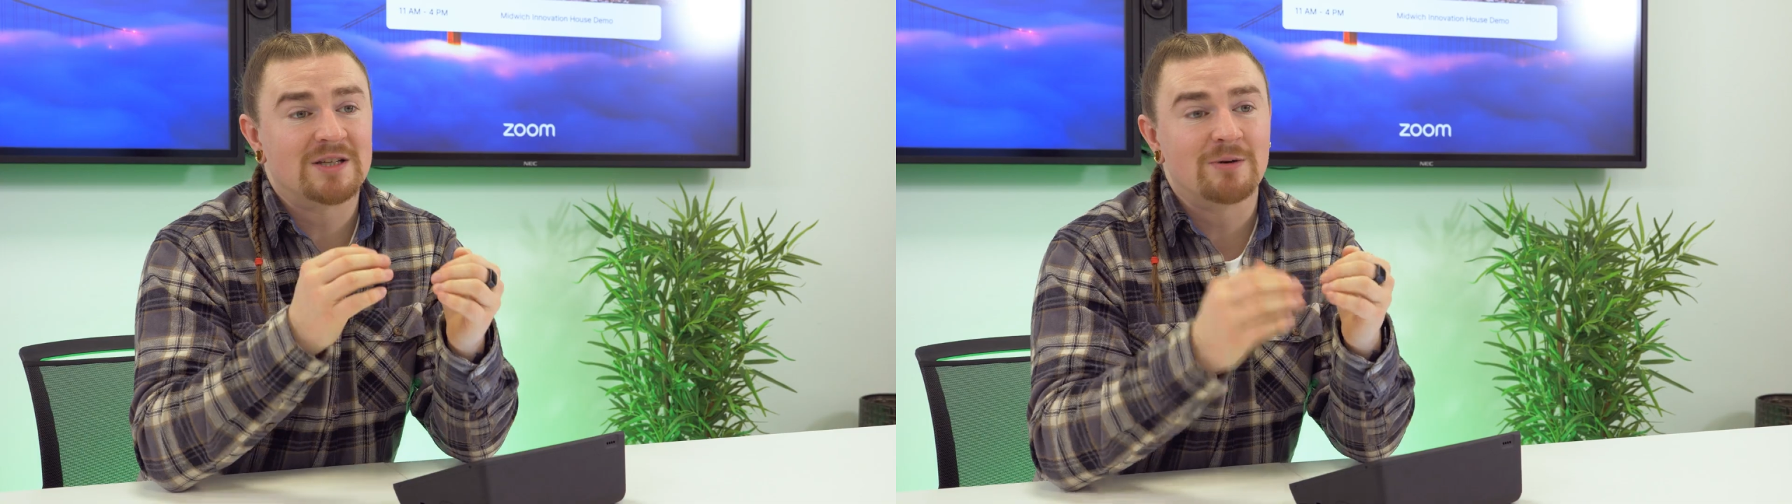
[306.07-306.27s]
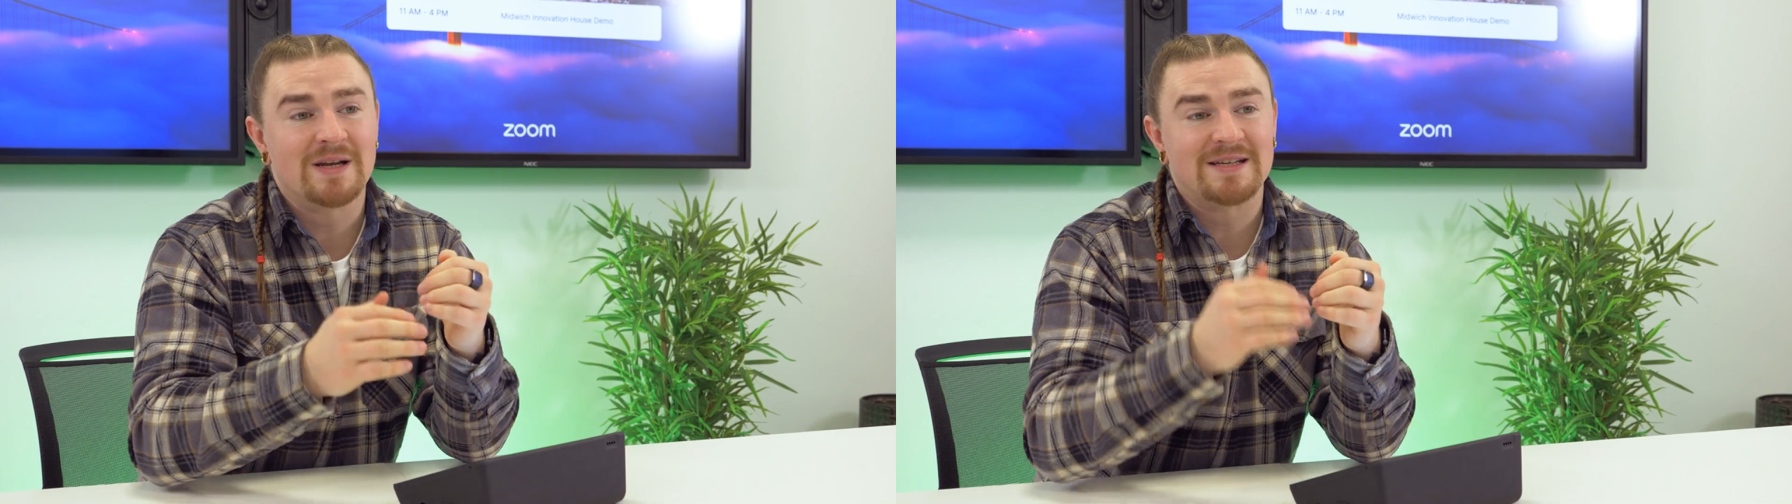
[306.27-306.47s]

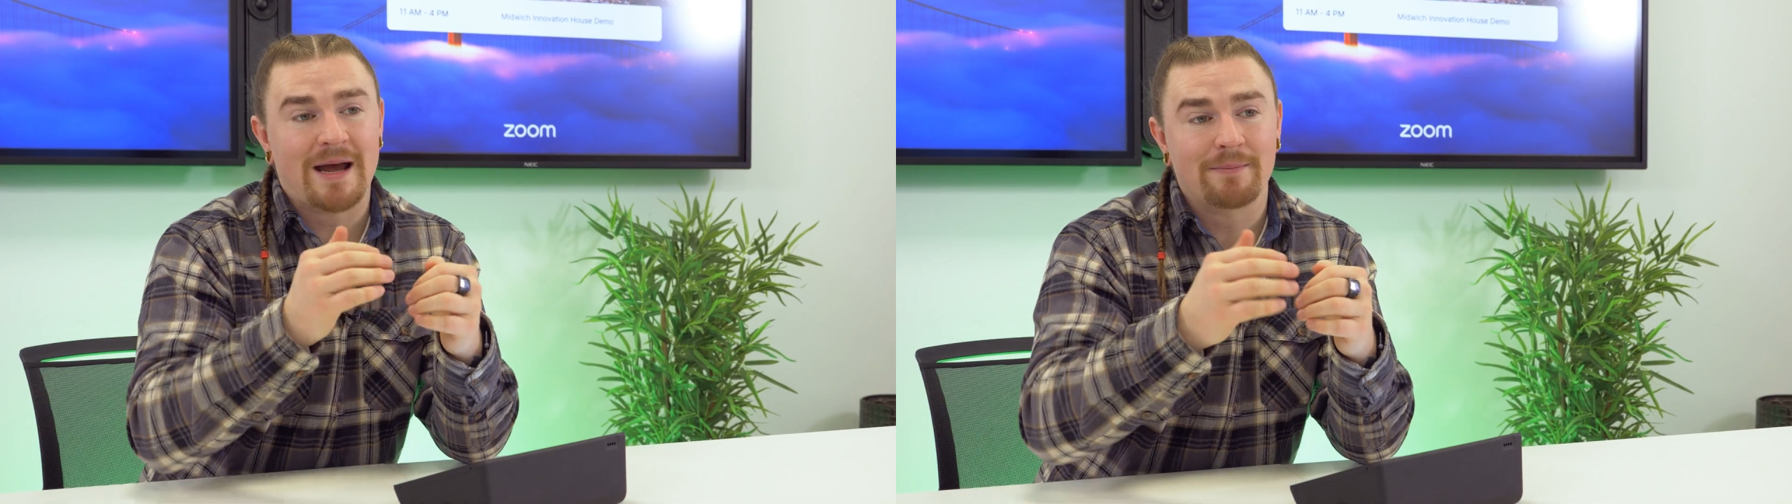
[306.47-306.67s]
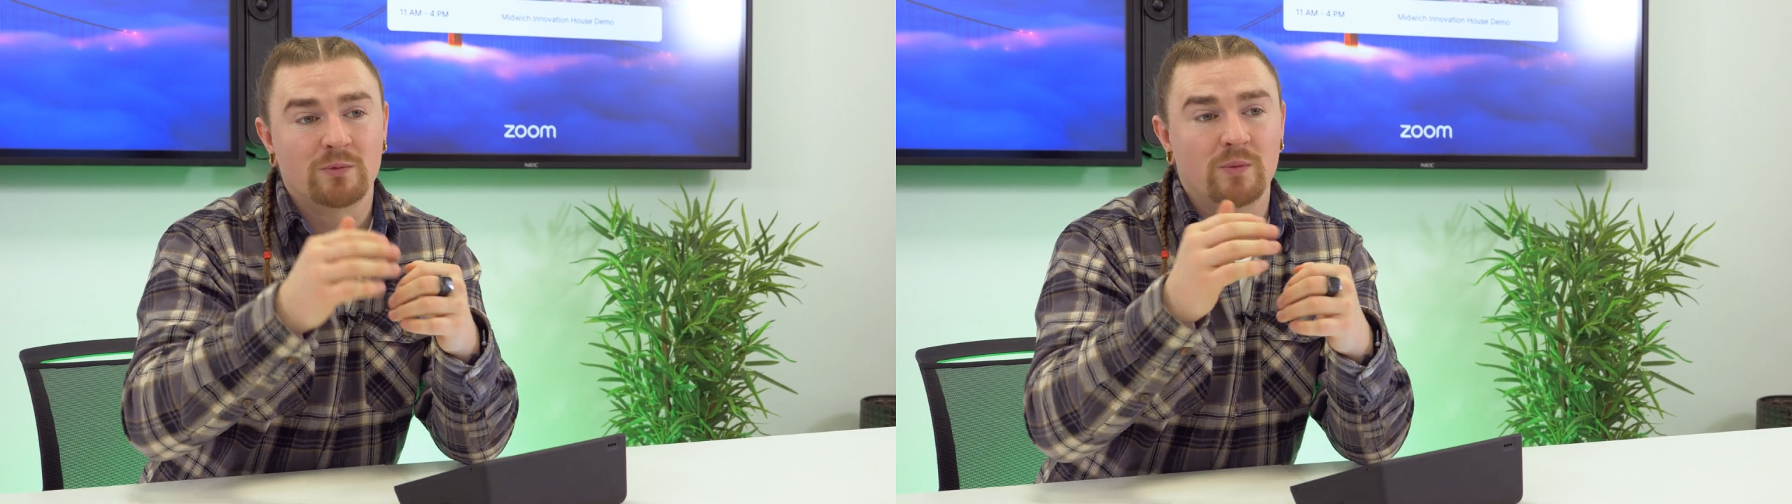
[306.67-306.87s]
to
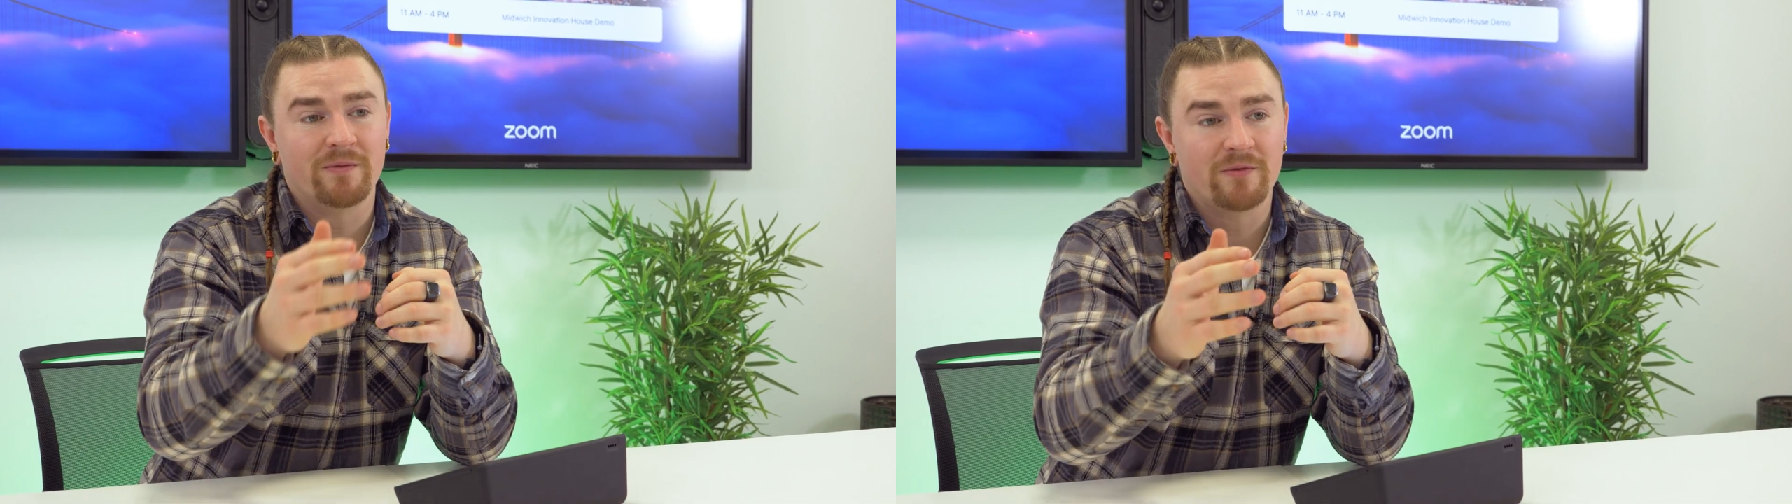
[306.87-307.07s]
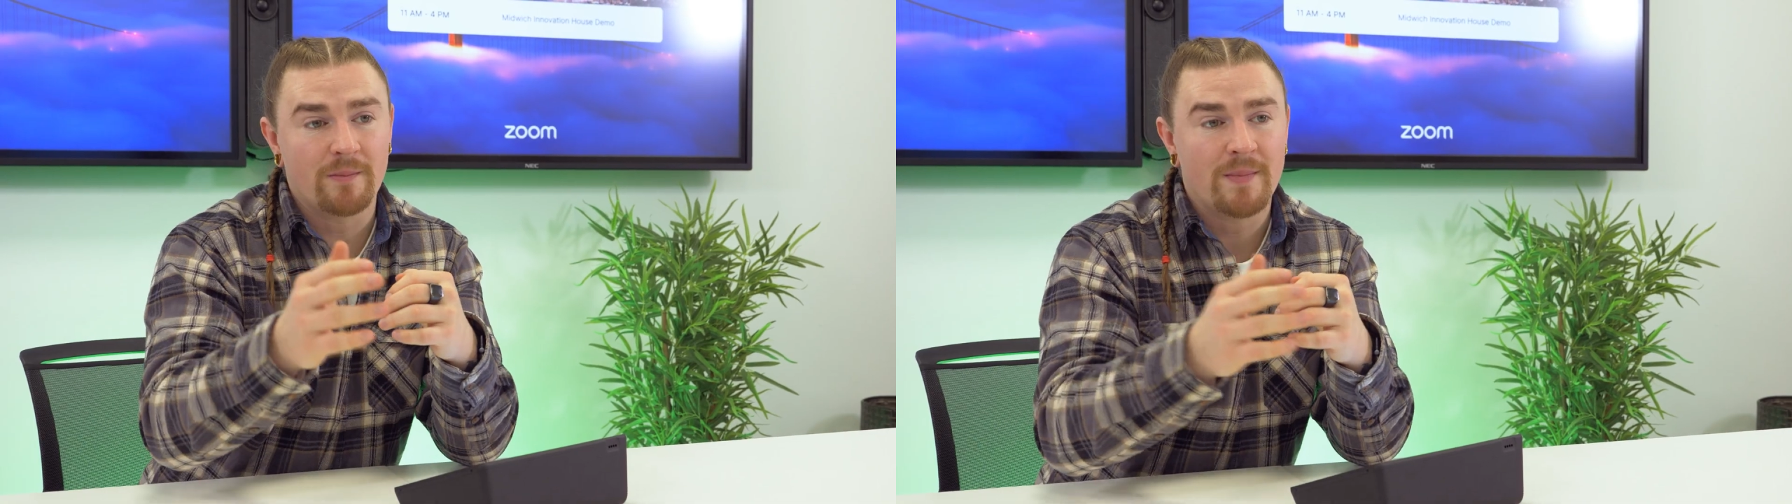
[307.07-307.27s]
adapt
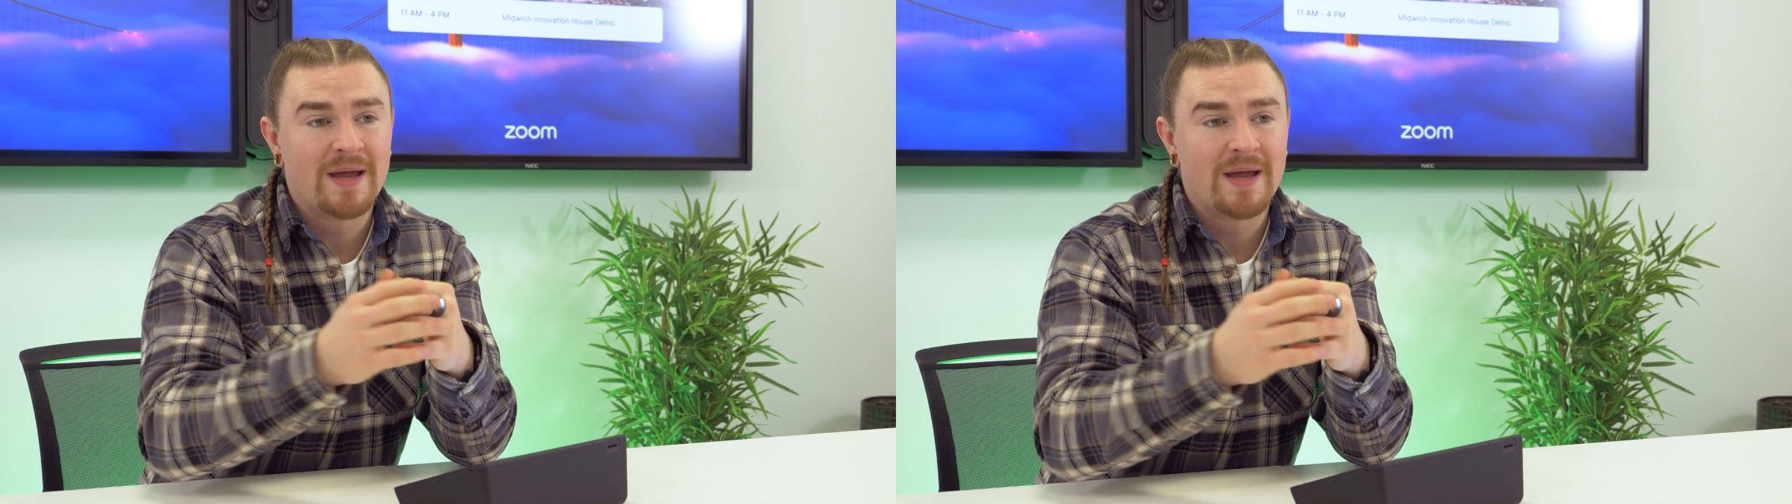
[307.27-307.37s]
with them.